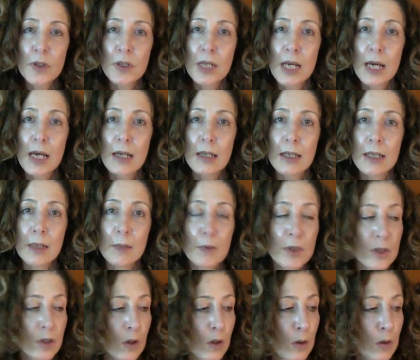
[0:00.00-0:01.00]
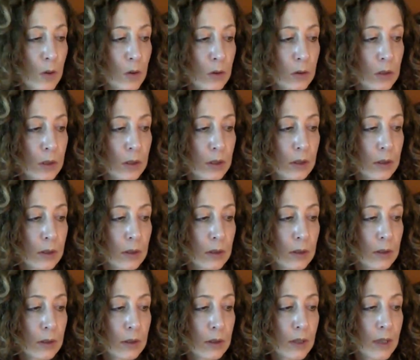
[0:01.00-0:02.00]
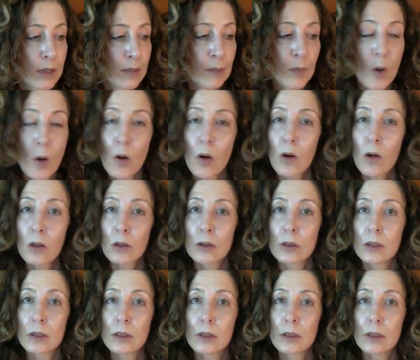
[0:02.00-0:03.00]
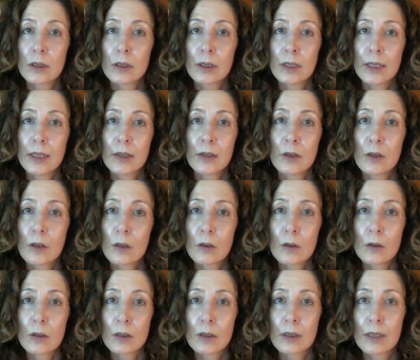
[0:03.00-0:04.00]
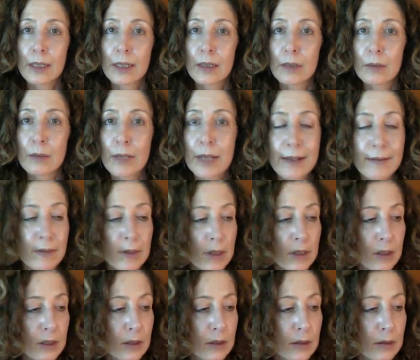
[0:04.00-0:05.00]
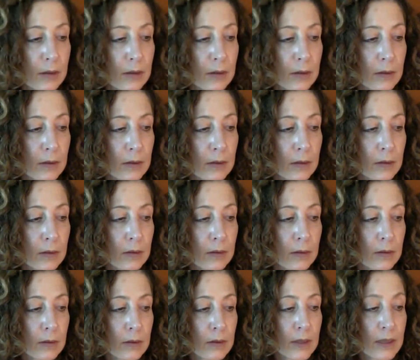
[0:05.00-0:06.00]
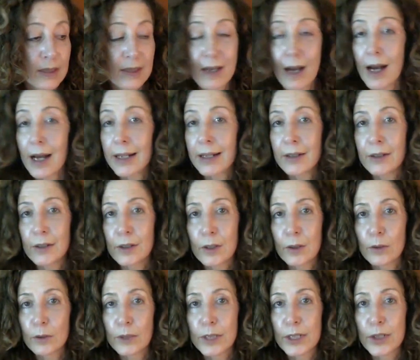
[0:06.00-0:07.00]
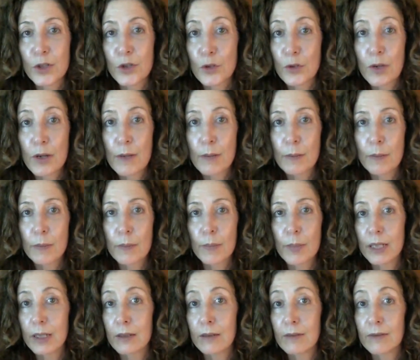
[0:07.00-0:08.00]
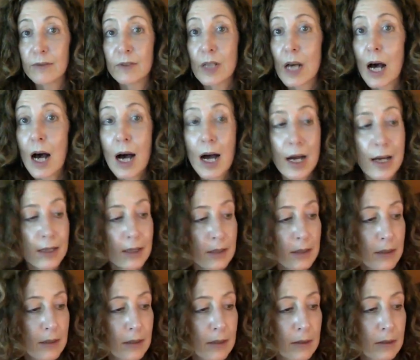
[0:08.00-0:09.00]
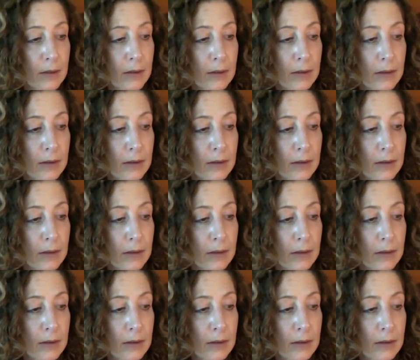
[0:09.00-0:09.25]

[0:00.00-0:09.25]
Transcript: said he was old and bald and croaked like a raven, desired only shrimp and flies.